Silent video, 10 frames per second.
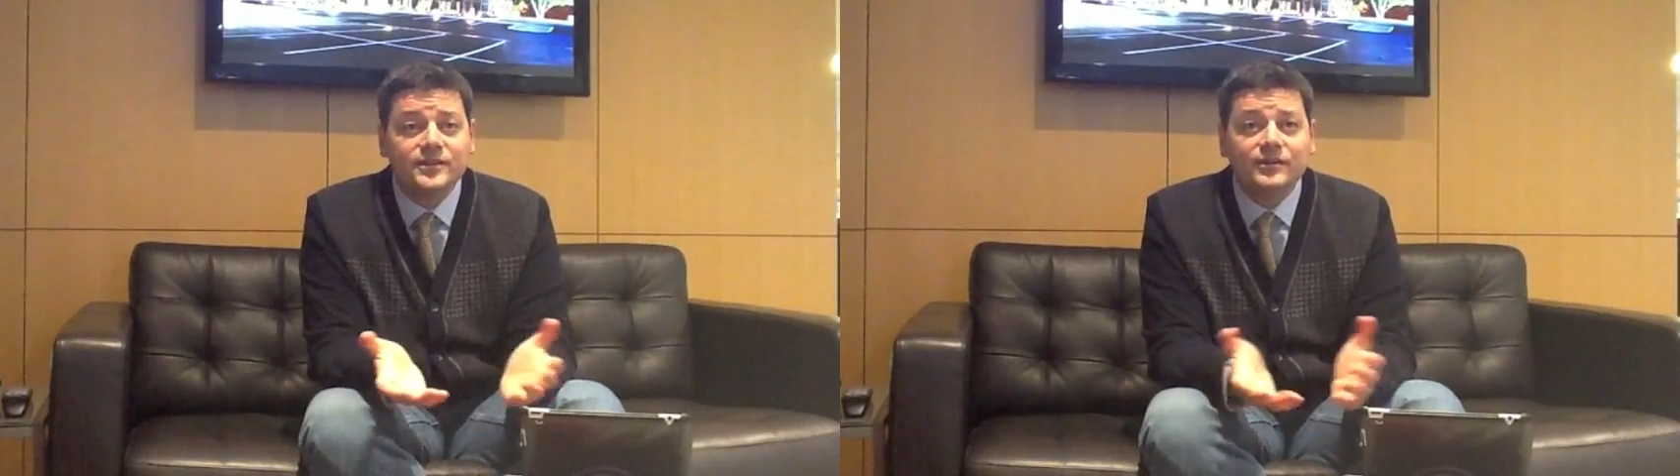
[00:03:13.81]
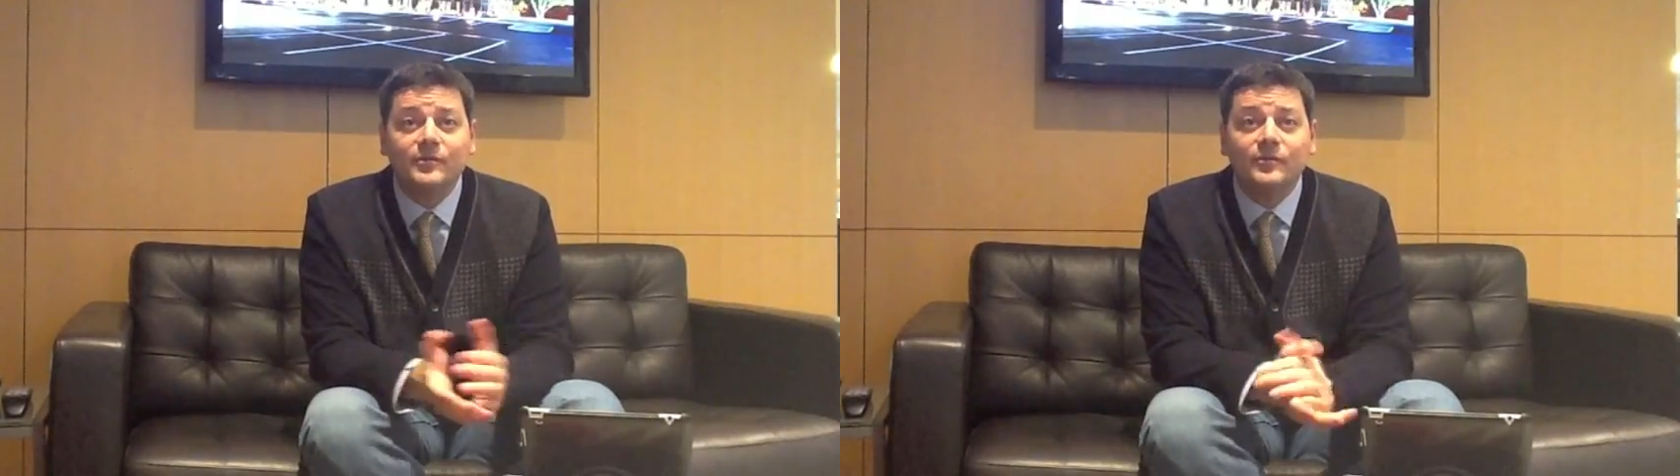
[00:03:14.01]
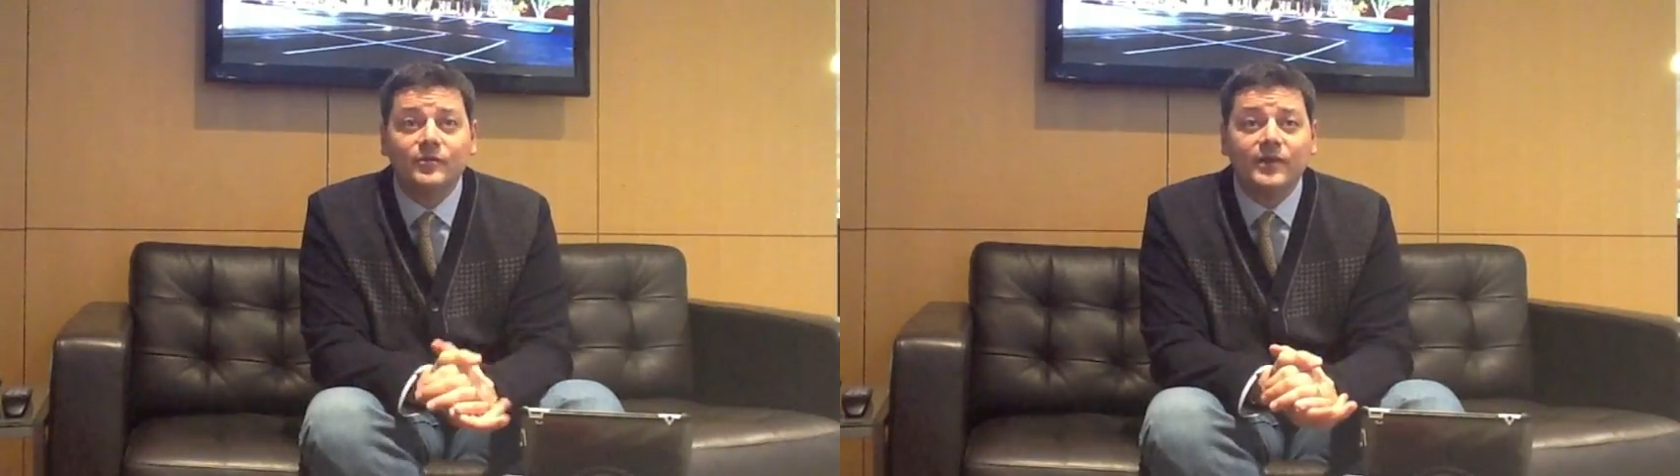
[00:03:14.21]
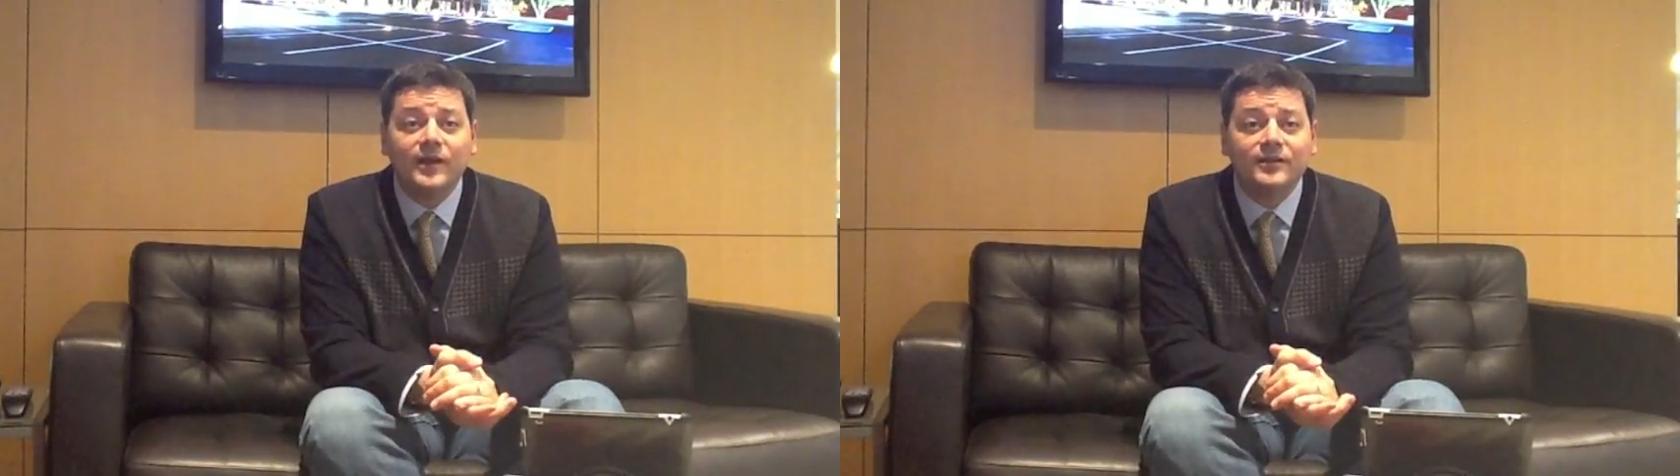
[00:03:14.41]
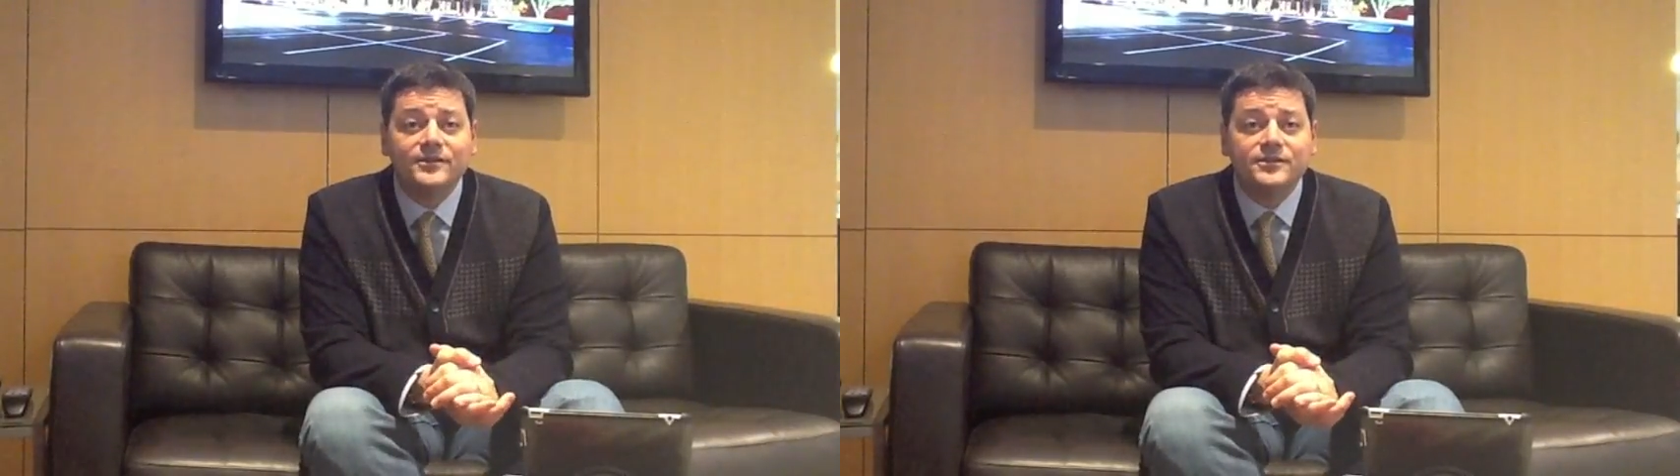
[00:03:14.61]
you're able to
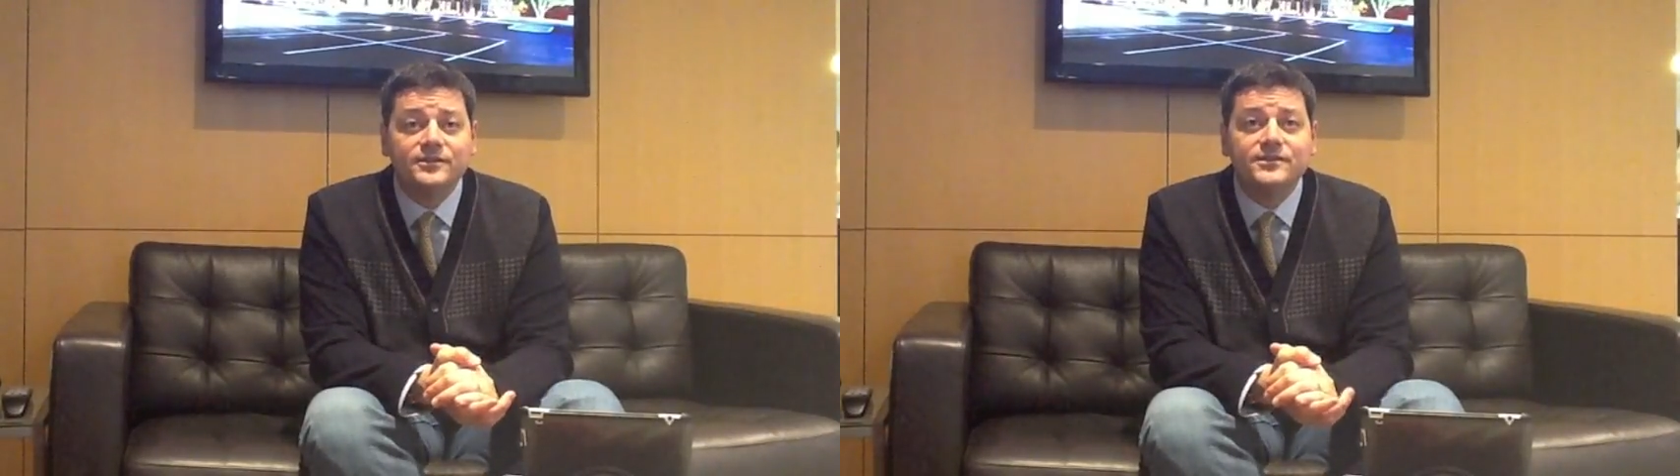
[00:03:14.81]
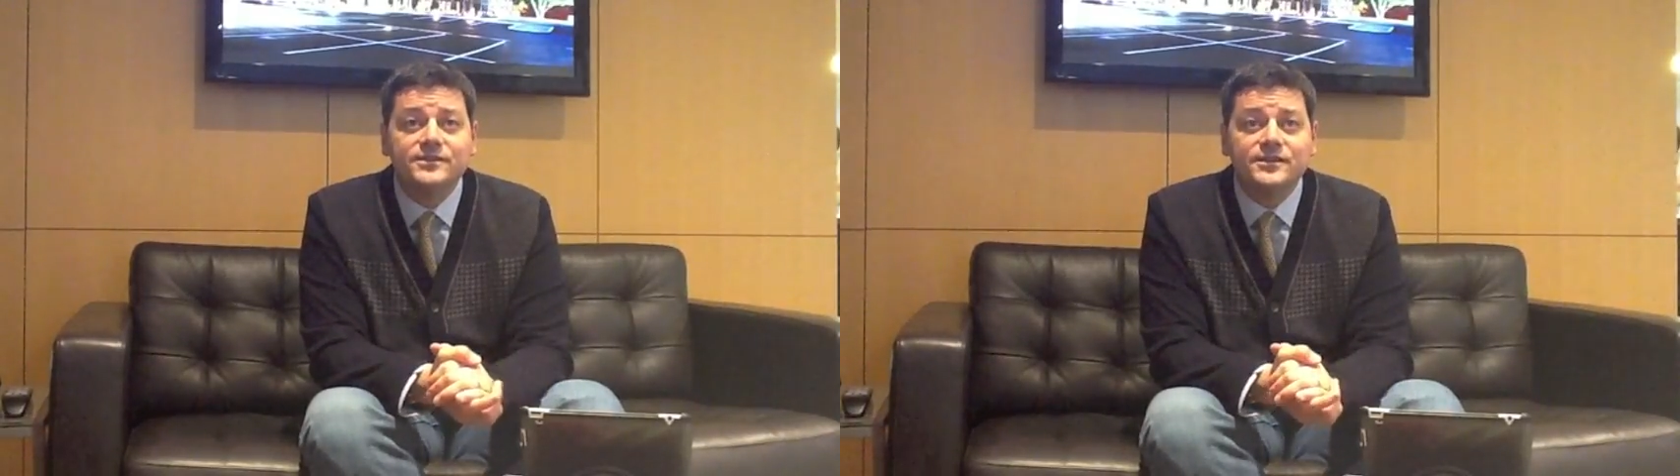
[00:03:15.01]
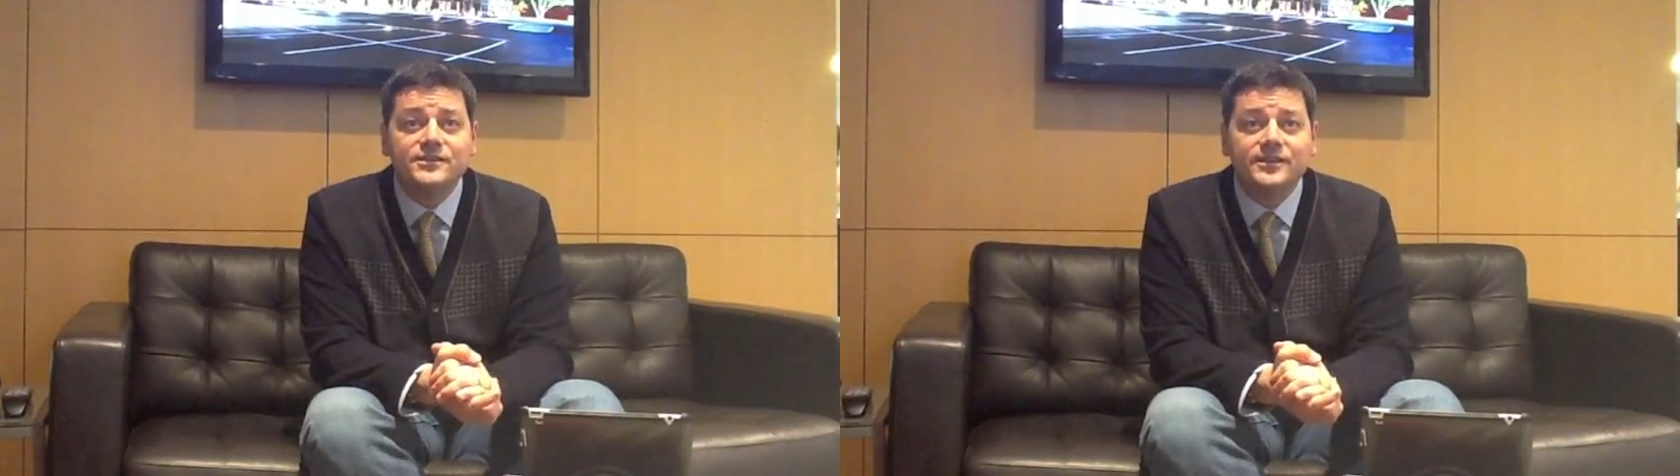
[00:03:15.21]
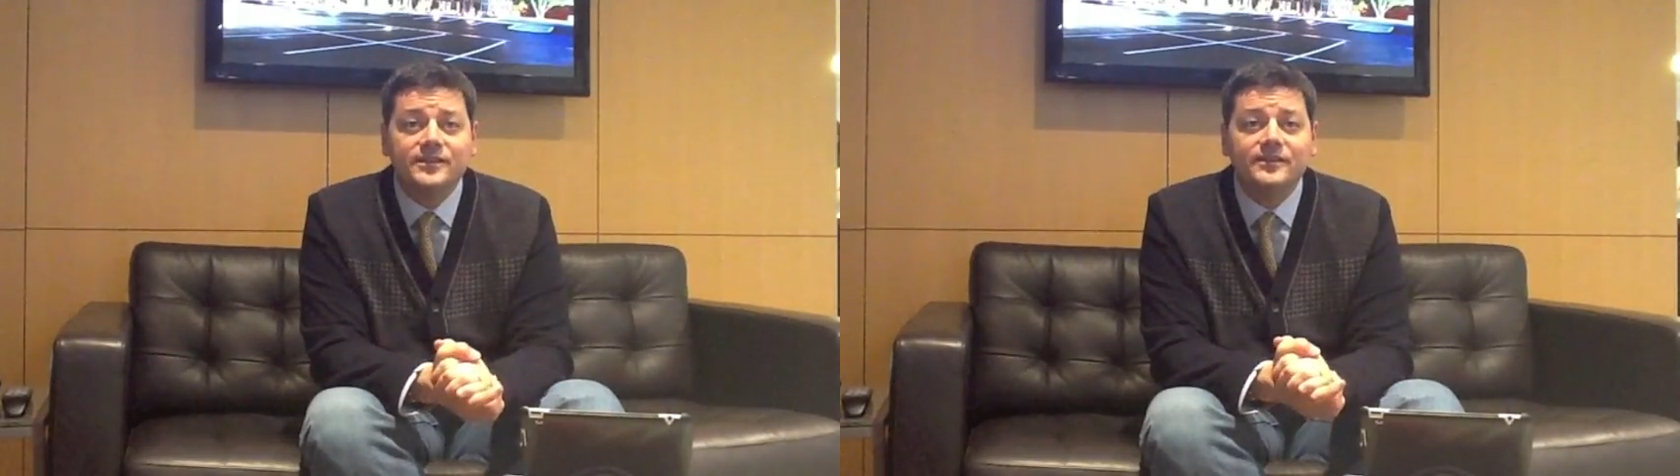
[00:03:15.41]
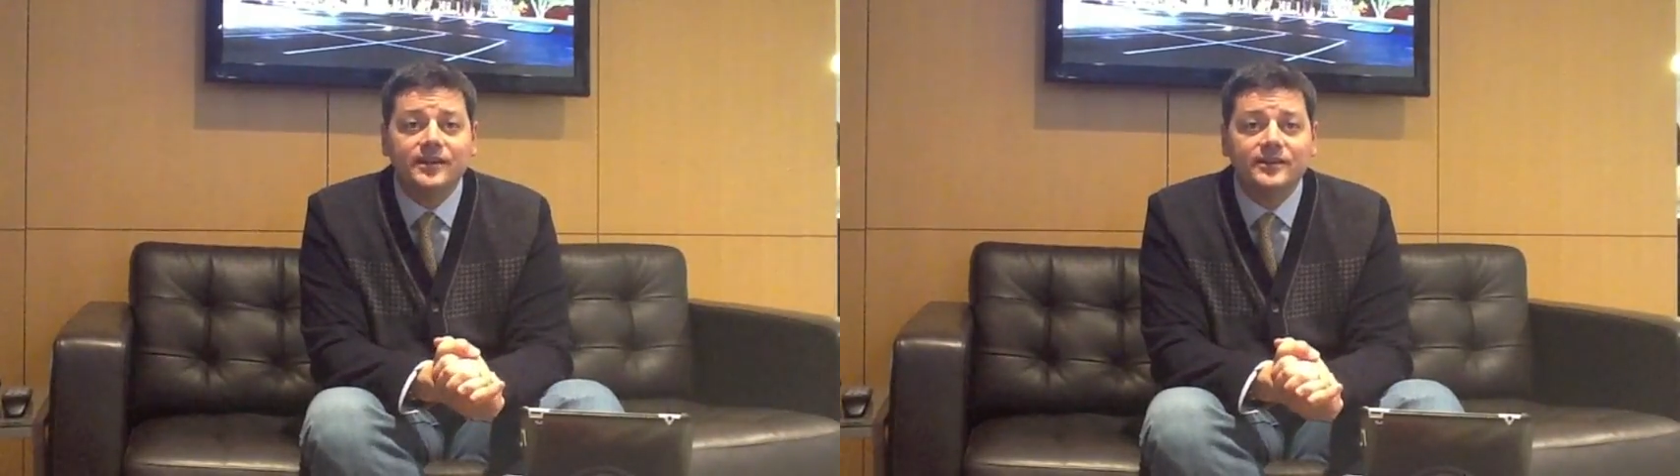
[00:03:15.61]
balance your decision
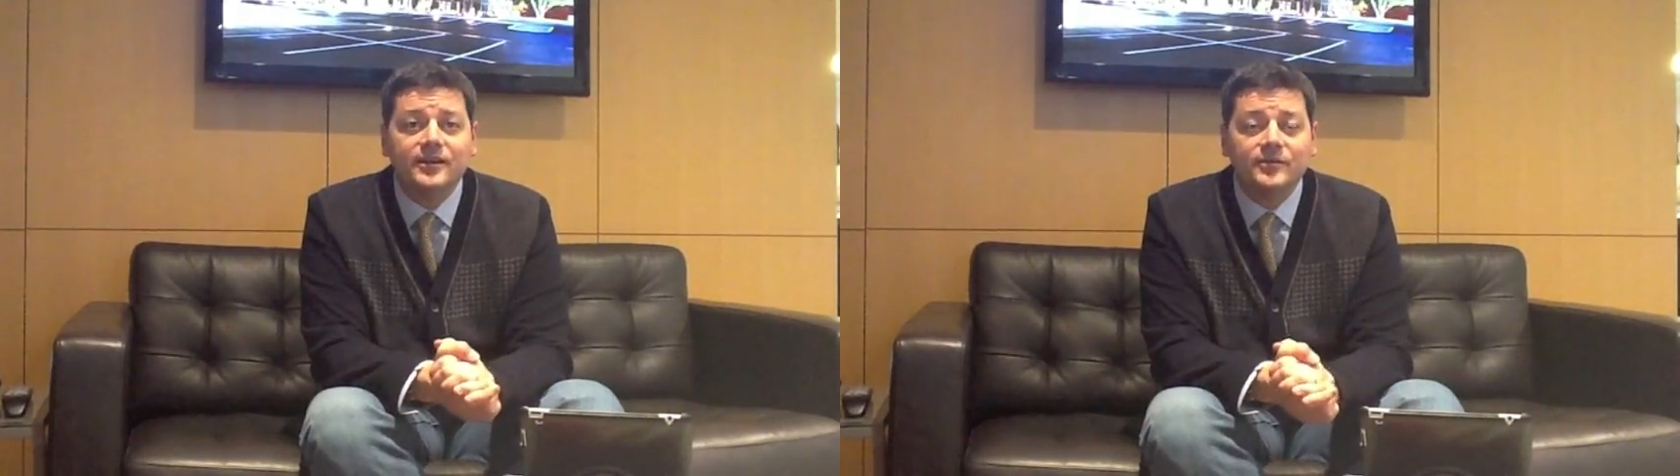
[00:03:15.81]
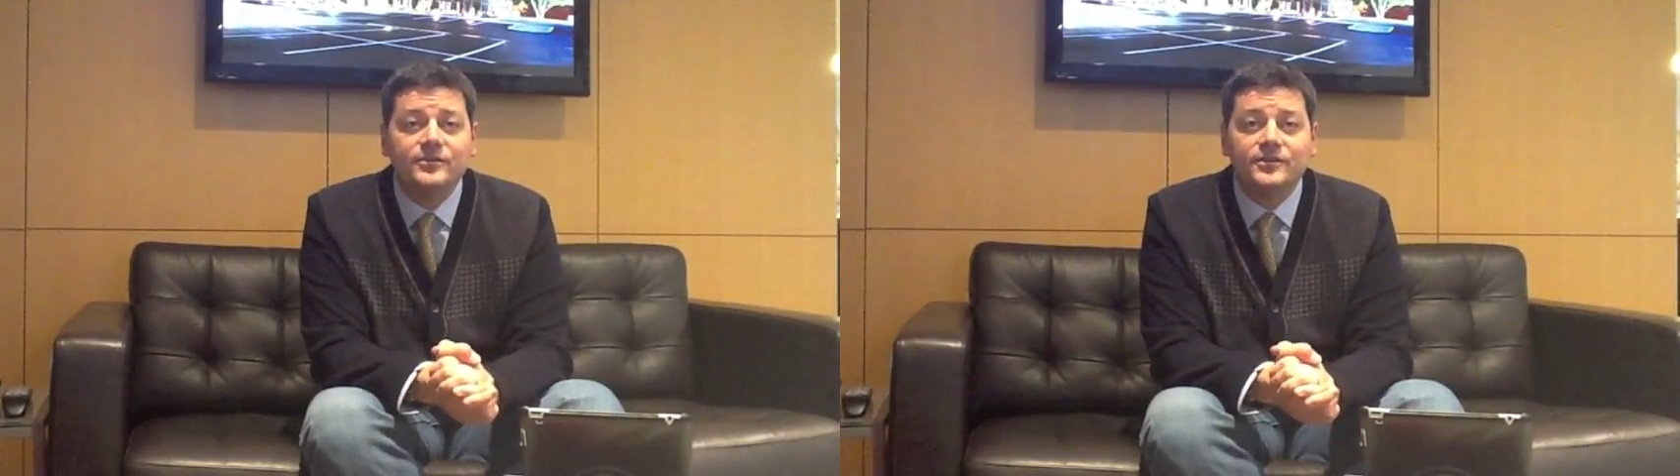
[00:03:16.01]
and come